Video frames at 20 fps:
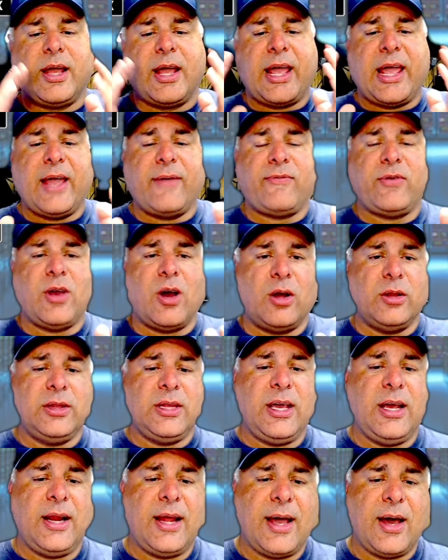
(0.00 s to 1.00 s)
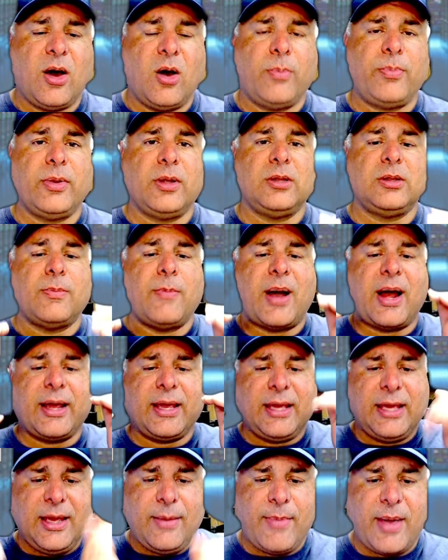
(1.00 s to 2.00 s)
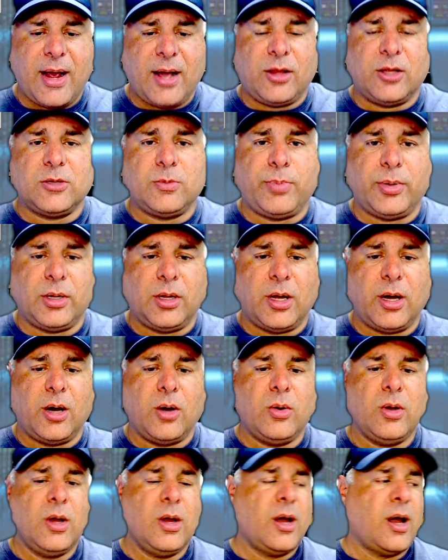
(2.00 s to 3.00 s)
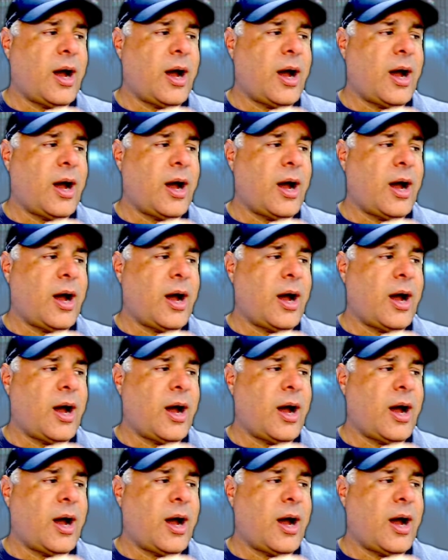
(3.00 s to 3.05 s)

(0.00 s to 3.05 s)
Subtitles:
If y'all need help, my email is below.